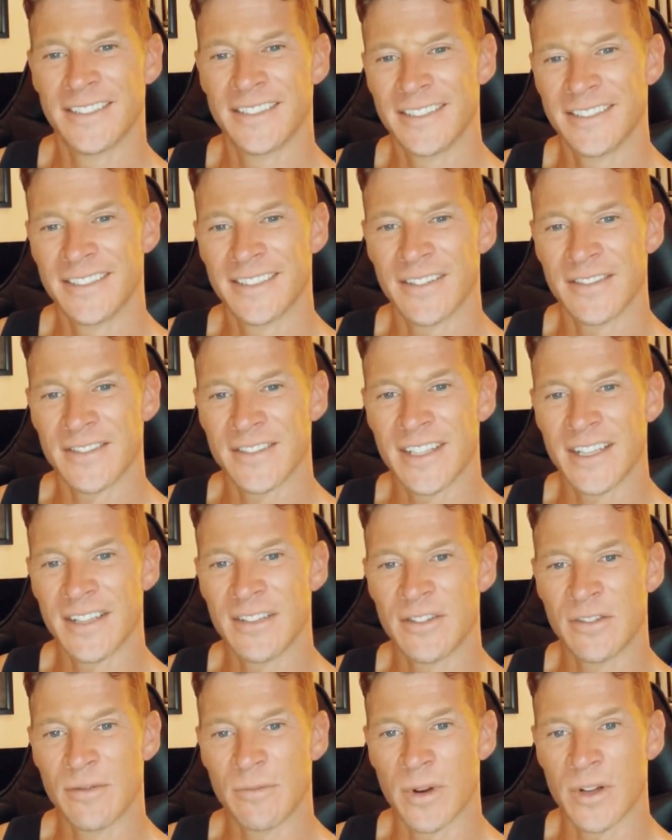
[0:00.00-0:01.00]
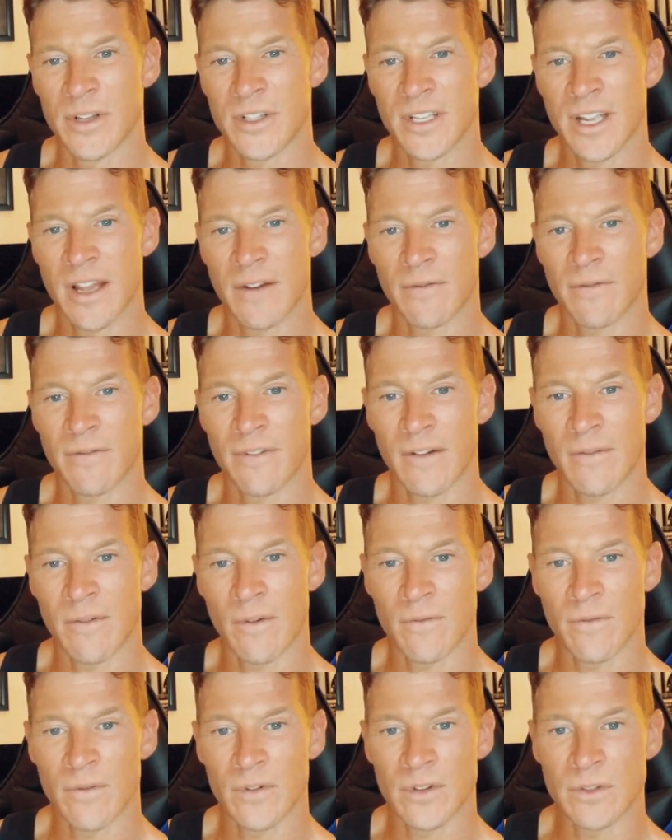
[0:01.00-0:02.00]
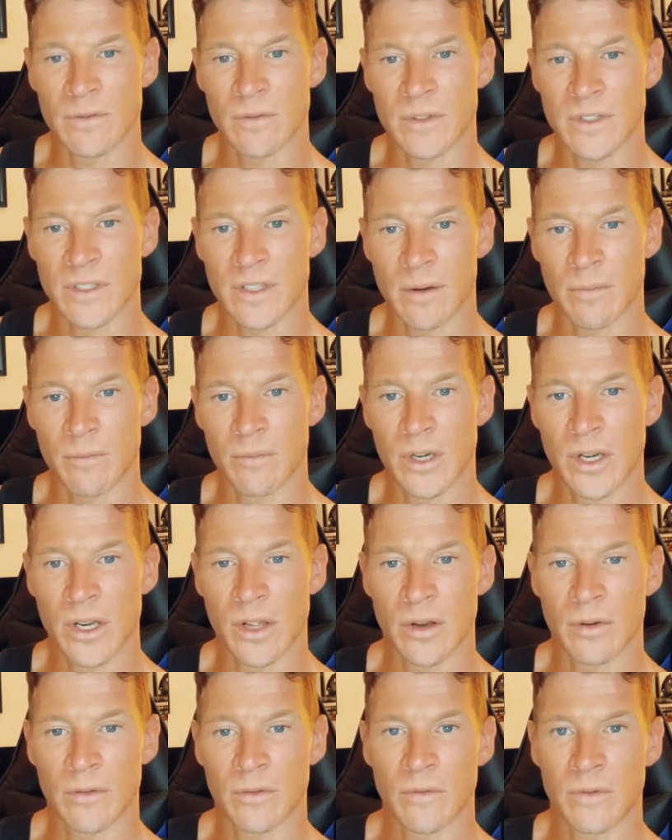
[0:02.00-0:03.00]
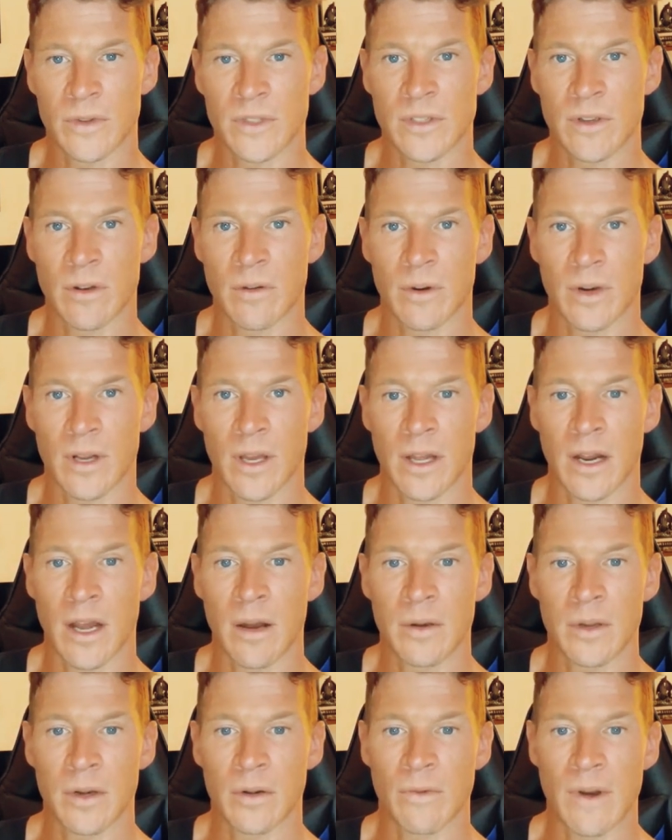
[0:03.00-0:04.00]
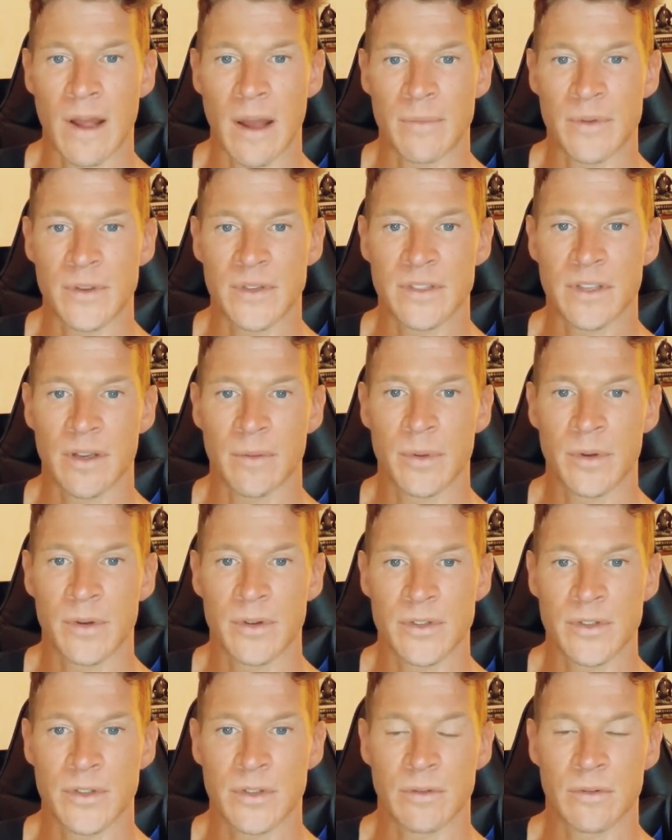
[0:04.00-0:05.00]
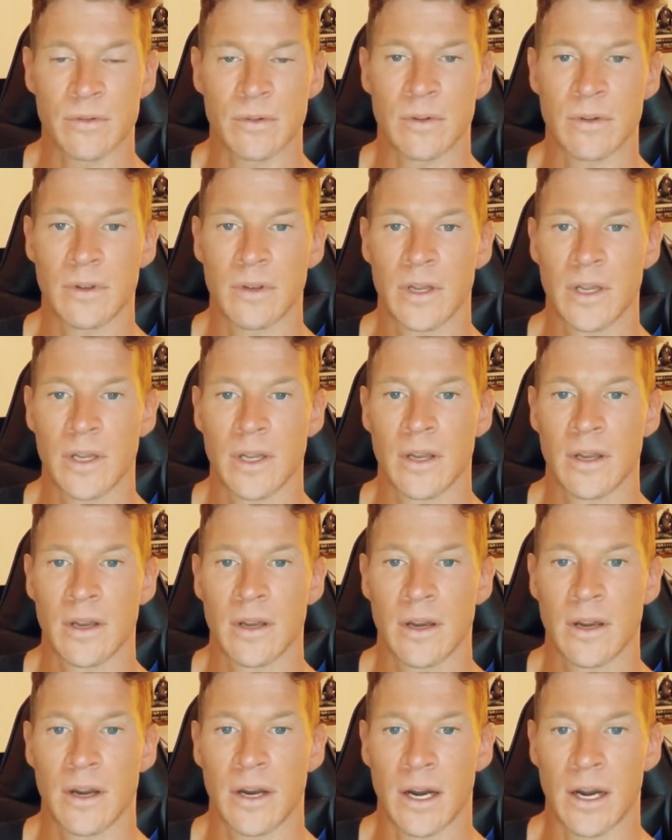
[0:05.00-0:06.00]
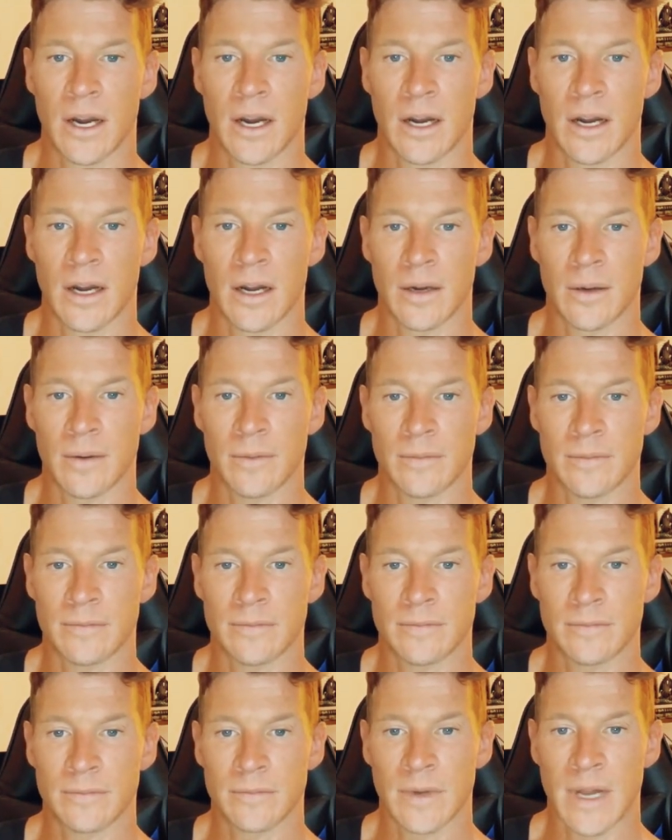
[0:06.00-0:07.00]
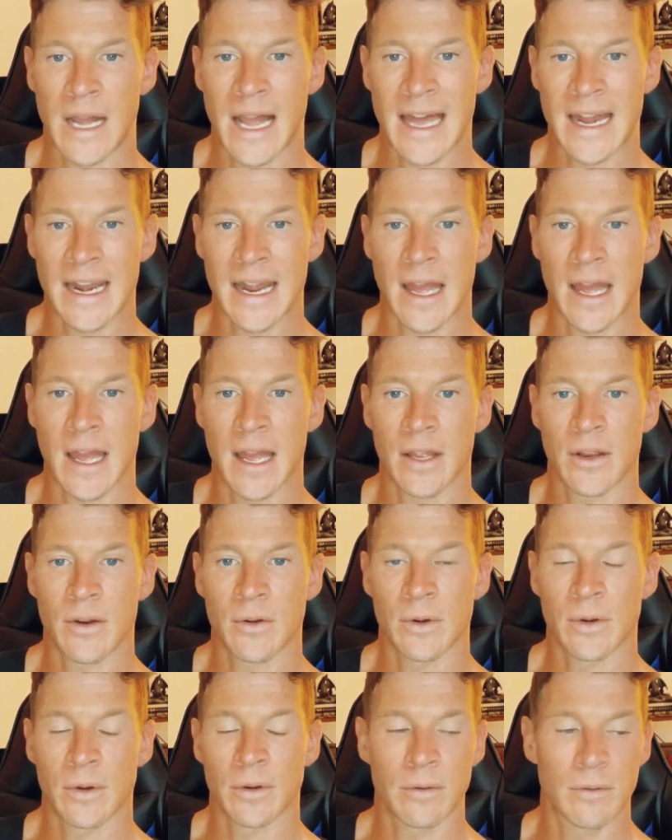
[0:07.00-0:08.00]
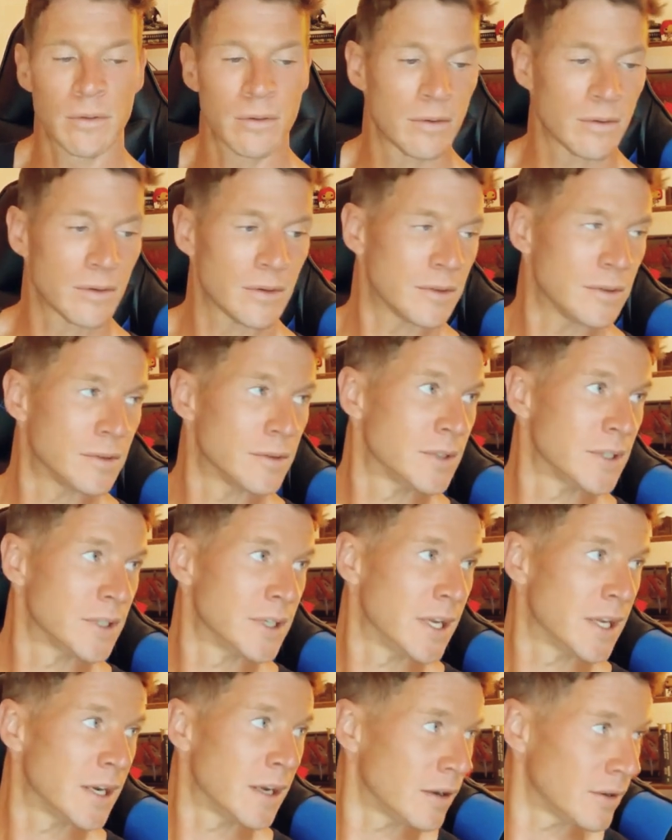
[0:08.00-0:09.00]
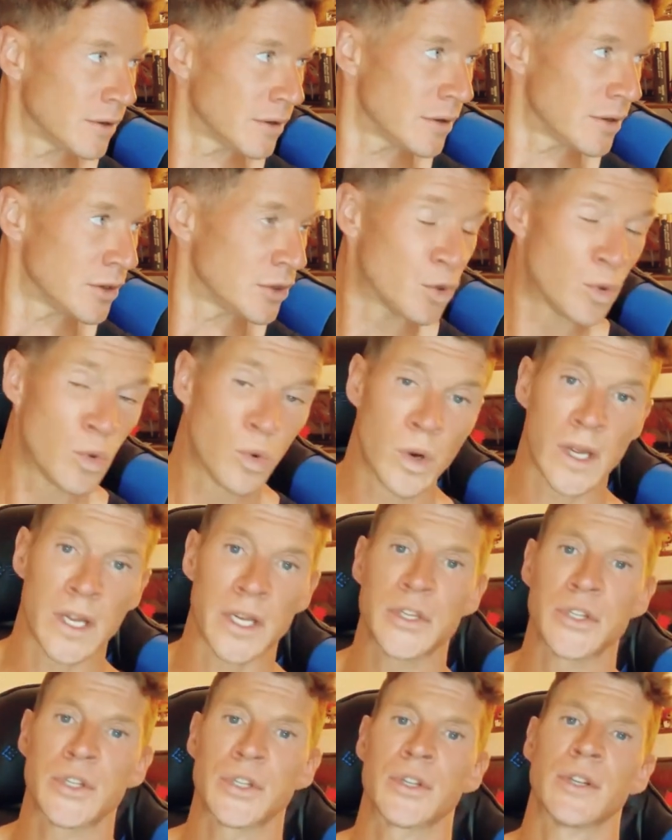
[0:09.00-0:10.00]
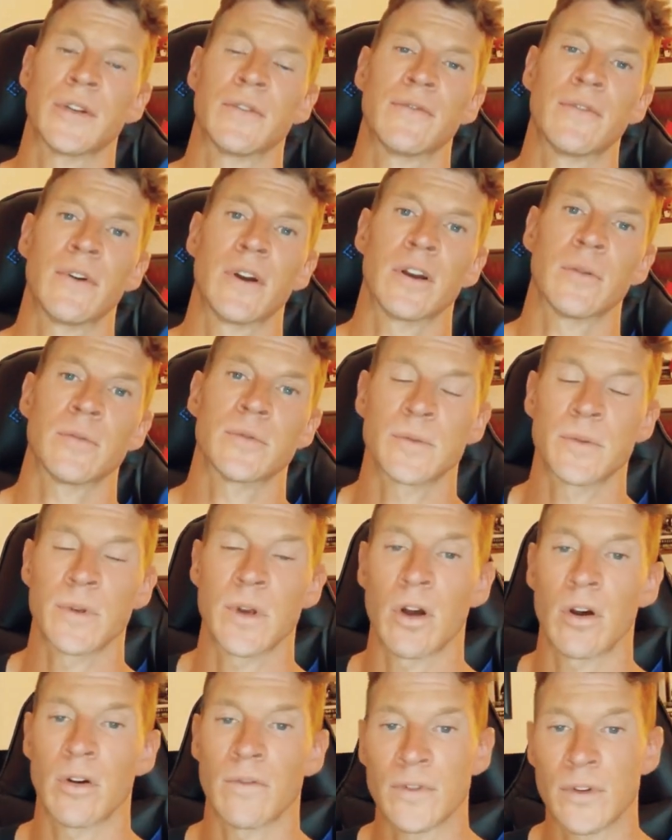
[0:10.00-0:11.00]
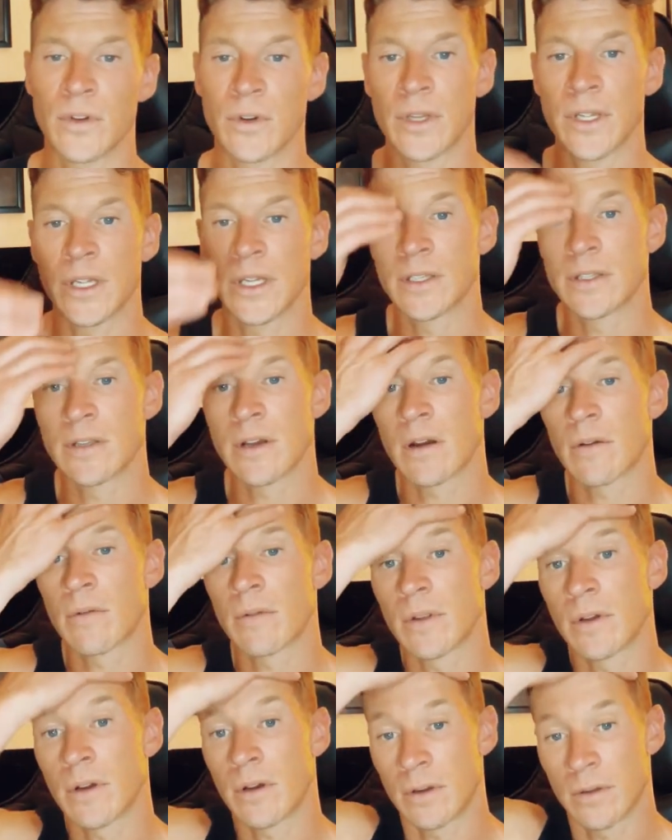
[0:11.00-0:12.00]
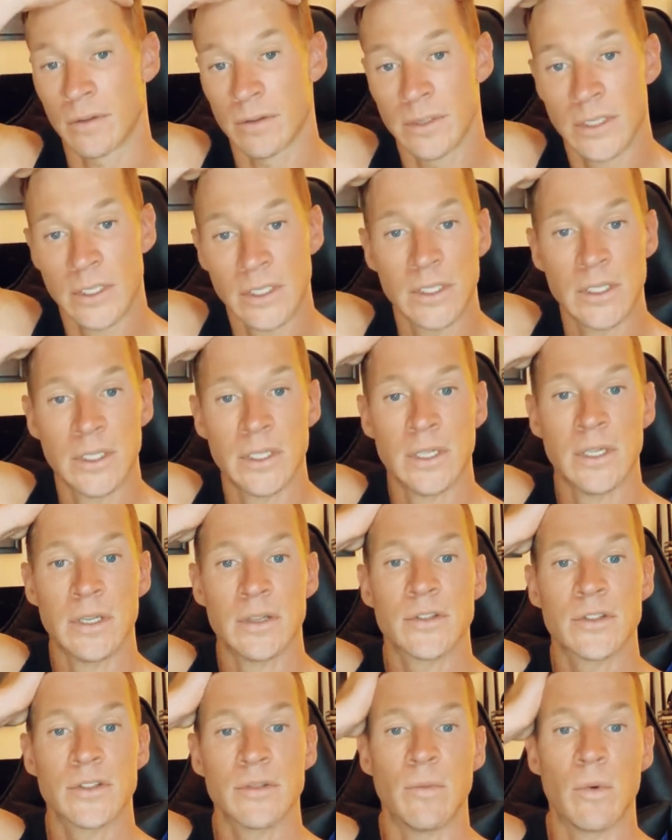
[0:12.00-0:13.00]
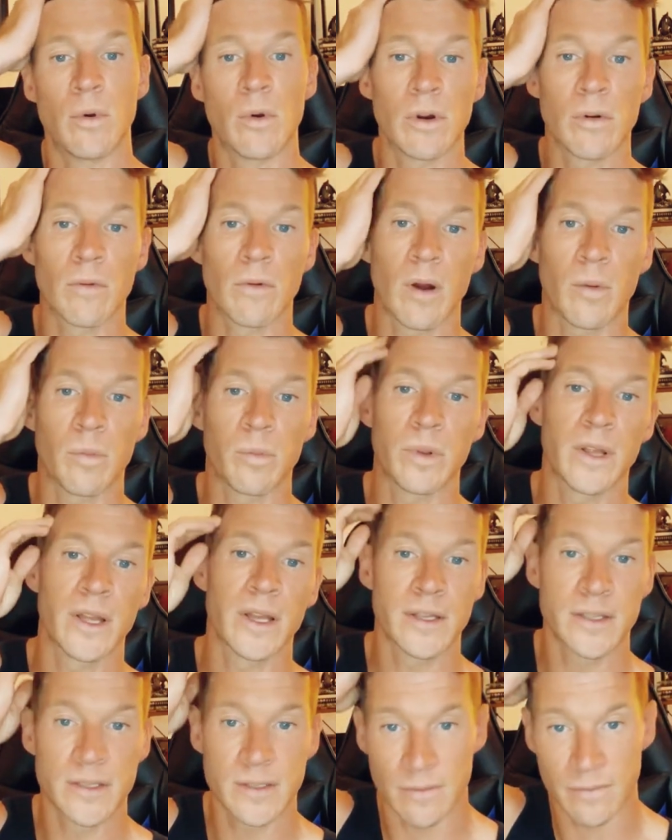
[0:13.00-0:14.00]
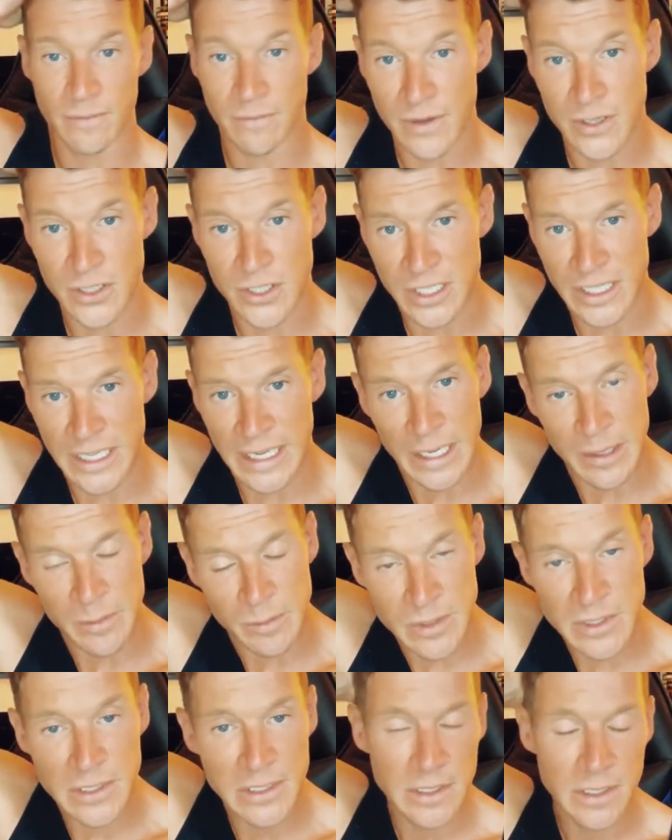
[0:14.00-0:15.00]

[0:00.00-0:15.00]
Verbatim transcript: I've said too much. Kevin five oh one, what's up? Brino, what's going on? I'm going to wrap this up here soon. Um, I had a hankering to get on the Twitch and fire up some Call of Duty and talk with y'all some more while playing some video games.